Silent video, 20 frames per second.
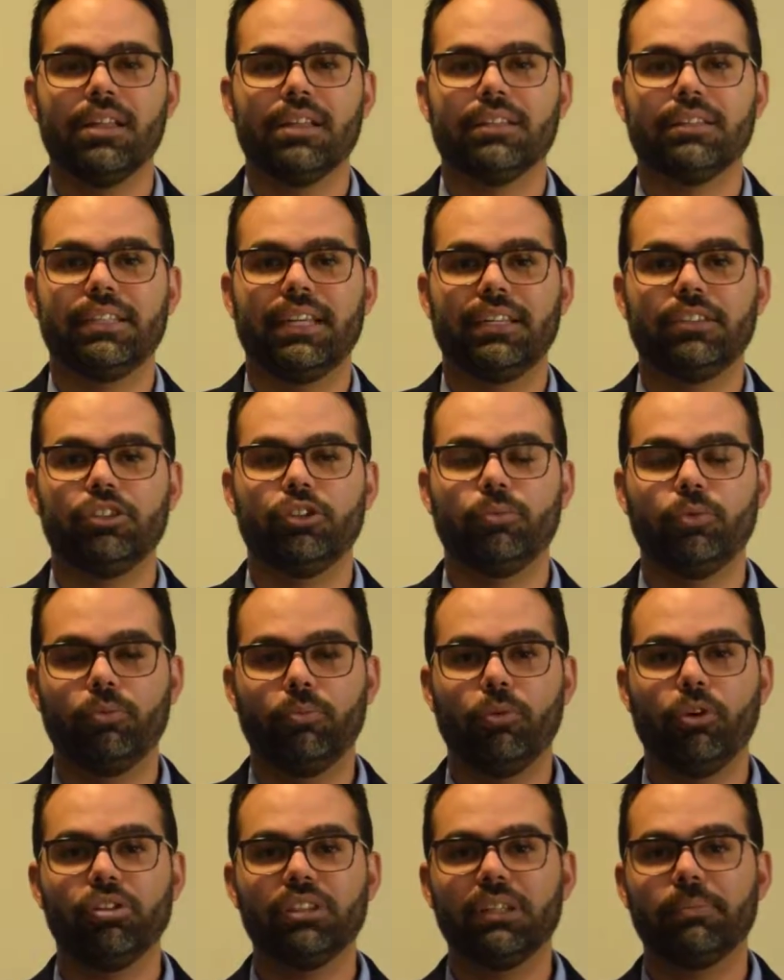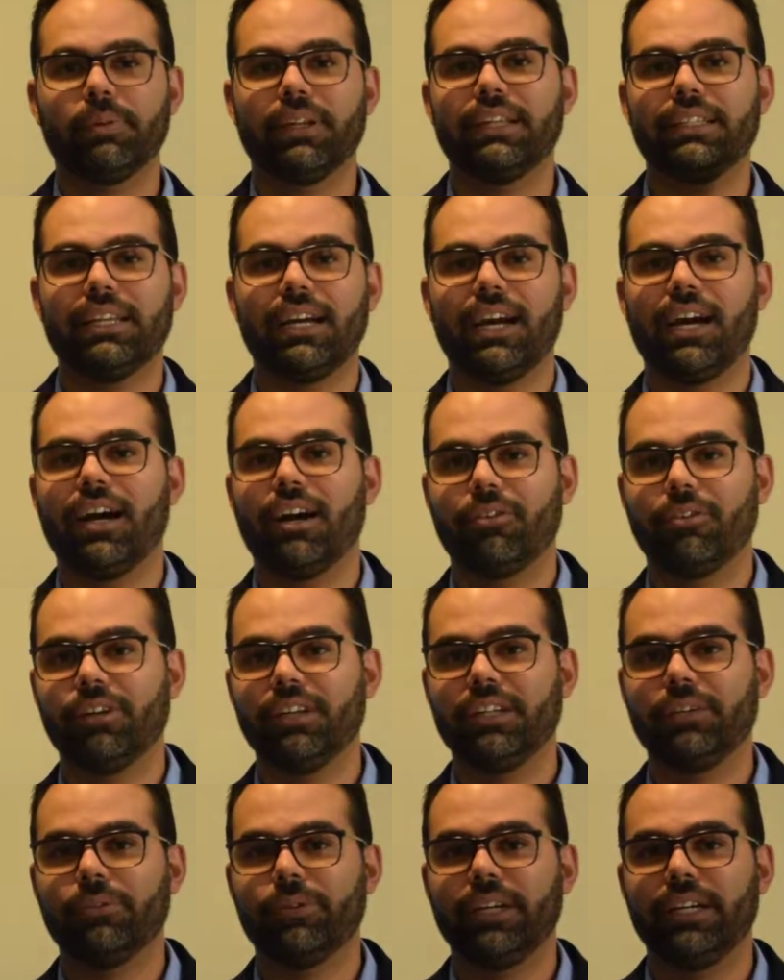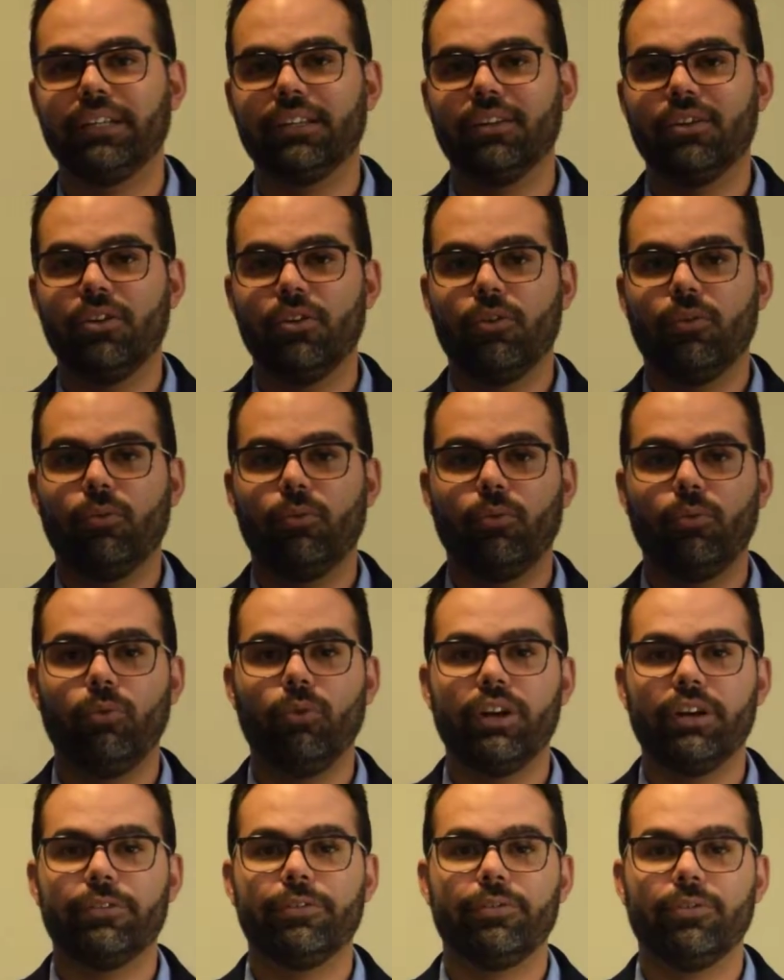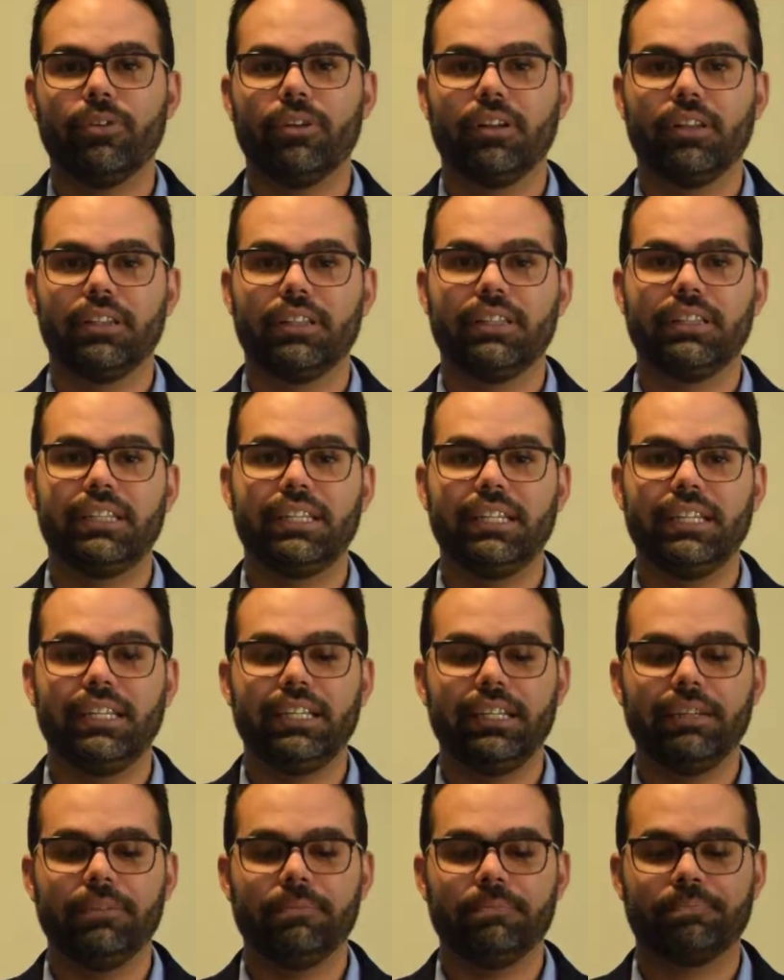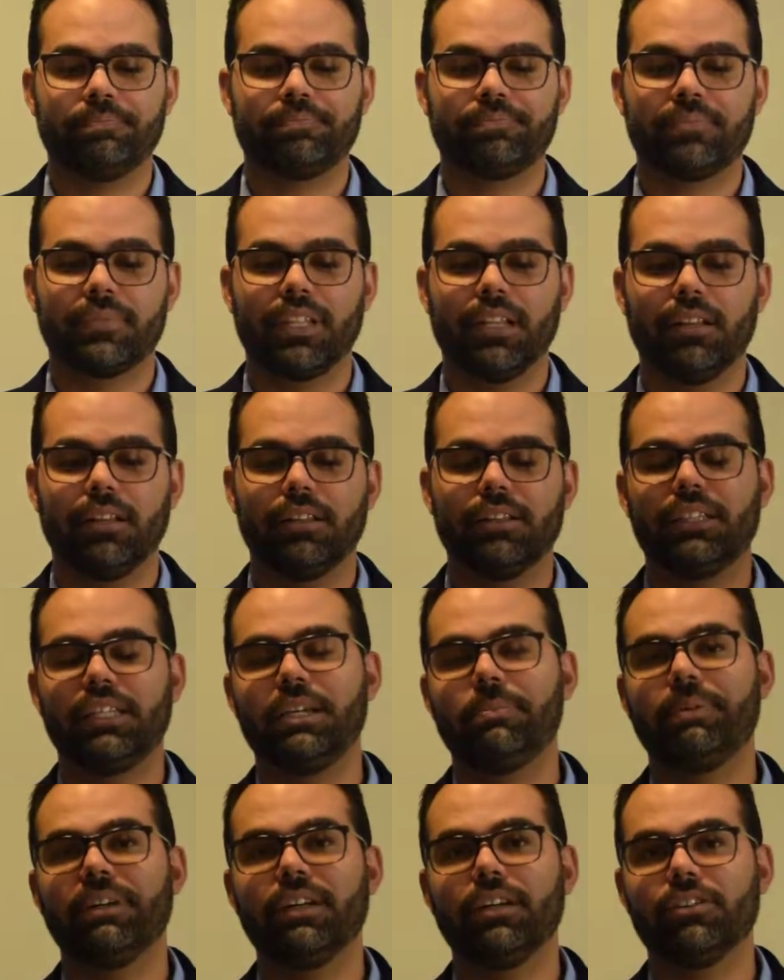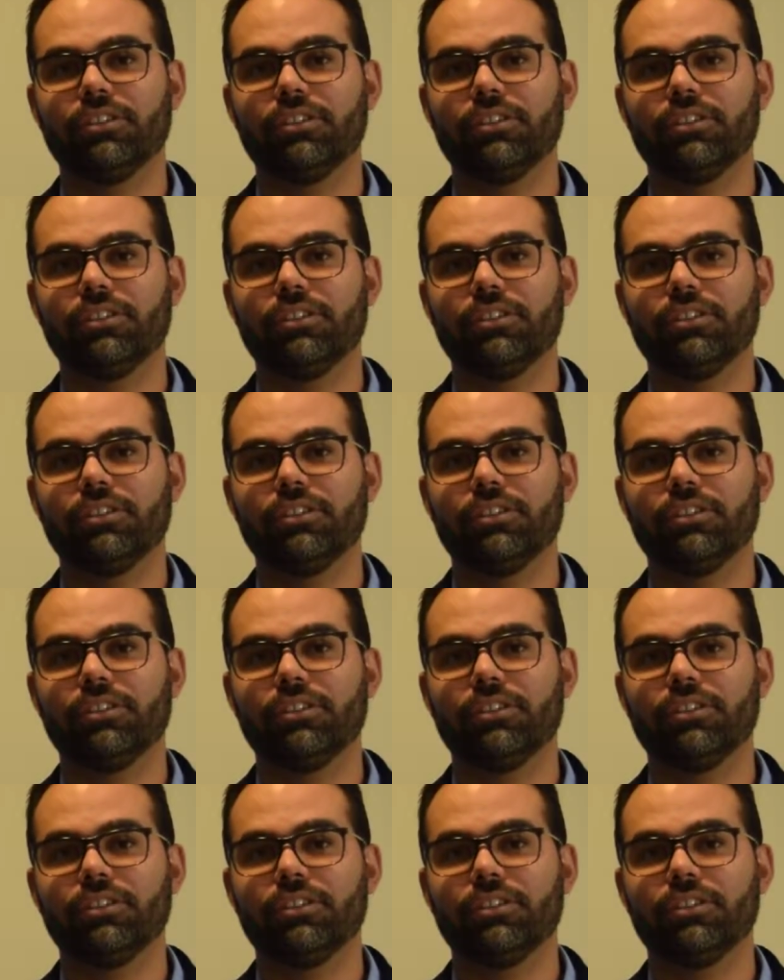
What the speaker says: Then you will multiply the hourly rate with the typical